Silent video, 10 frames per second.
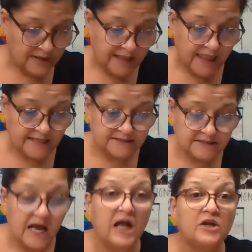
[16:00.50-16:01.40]
Let's
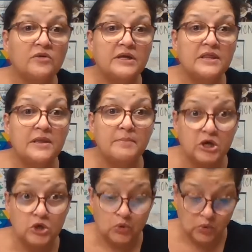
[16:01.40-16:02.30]
color in the
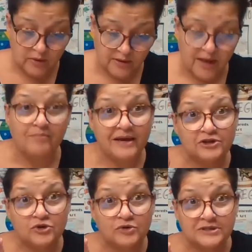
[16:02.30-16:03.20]
blue. And make
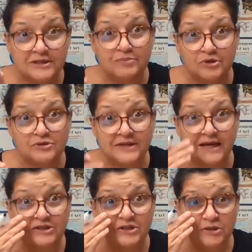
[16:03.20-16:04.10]
sure it's in the blue
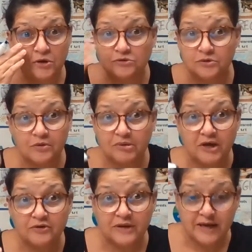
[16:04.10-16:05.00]
section. Don't do a
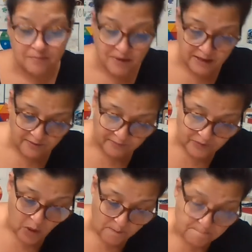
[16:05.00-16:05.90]
blunder like me.
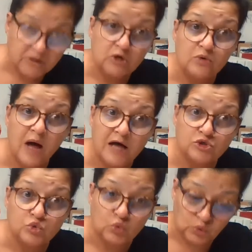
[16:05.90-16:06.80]
Blue,
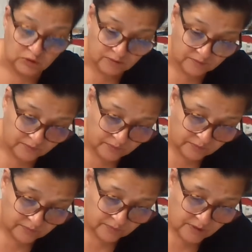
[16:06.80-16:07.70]
azul.
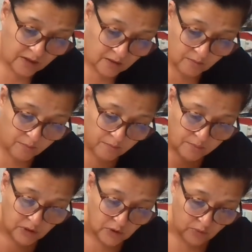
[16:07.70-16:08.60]

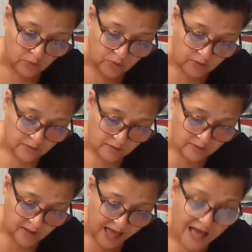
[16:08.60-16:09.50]
Blue,
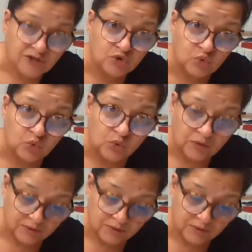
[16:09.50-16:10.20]
azul.